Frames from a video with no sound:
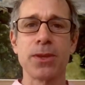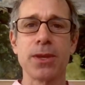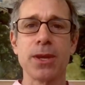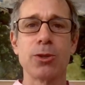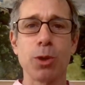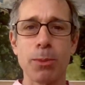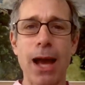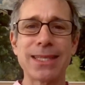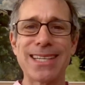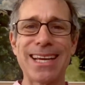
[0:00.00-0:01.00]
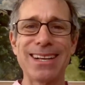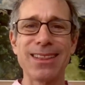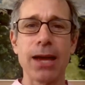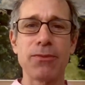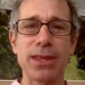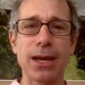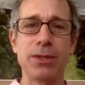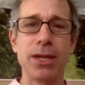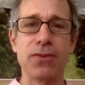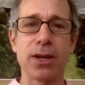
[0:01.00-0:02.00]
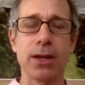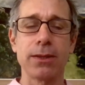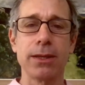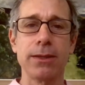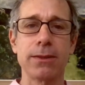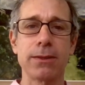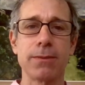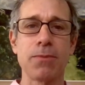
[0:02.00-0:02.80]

So I'm not saying a life without difficulties,